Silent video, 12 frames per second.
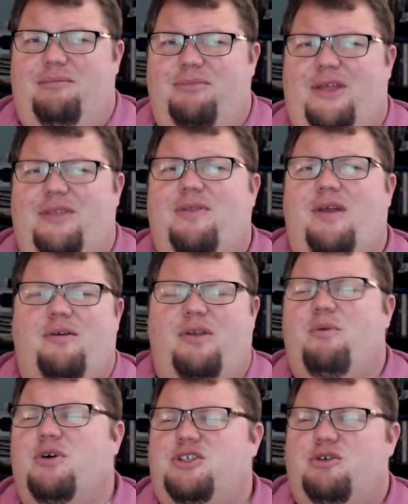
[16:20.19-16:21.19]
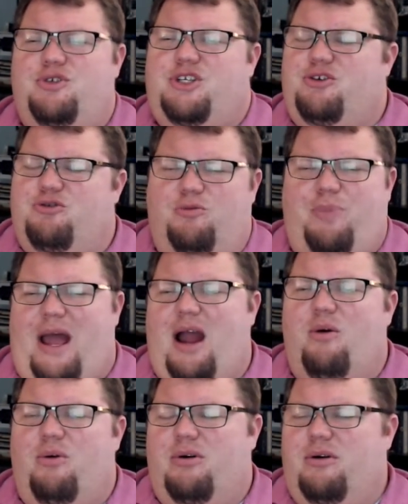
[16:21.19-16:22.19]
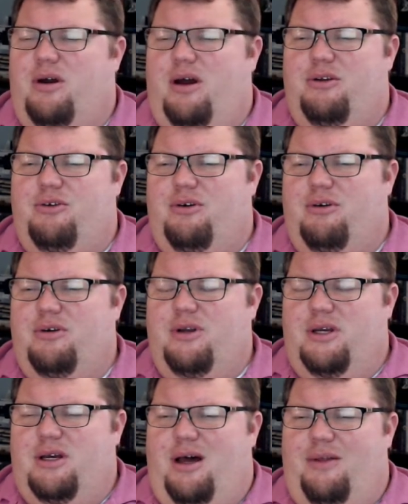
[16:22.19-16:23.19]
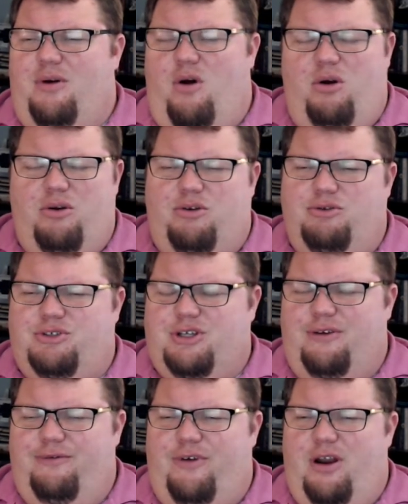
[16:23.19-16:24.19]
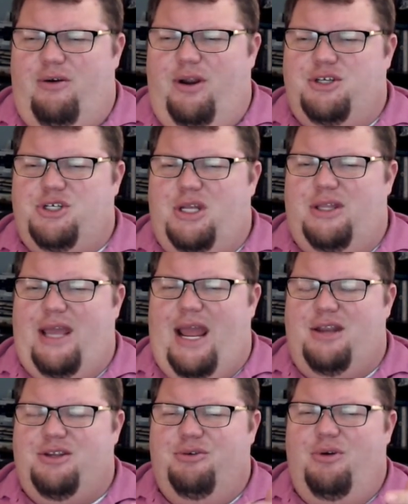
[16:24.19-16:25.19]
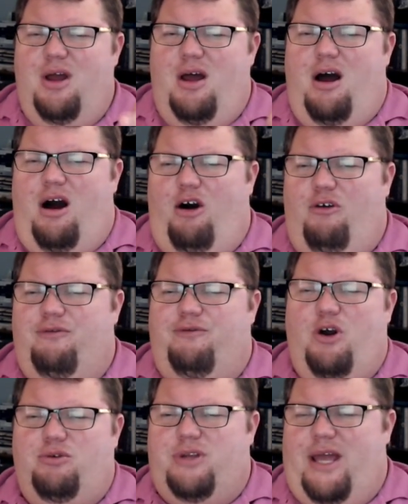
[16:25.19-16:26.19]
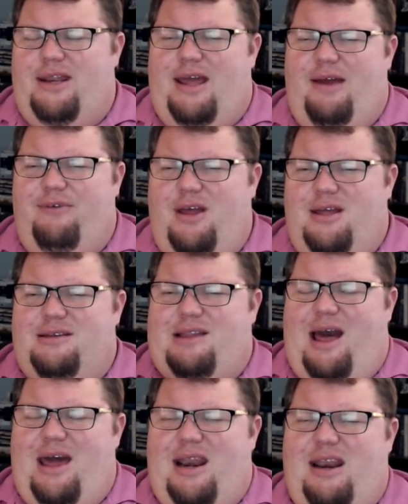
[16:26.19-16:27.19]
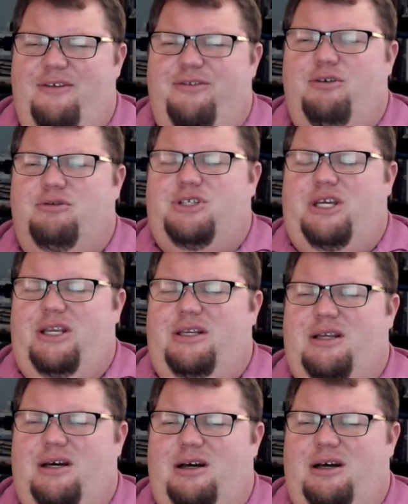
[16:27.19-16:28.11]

There was no central power under the Articles of Confederation, and they had to all vote. They had to have 9 out of 13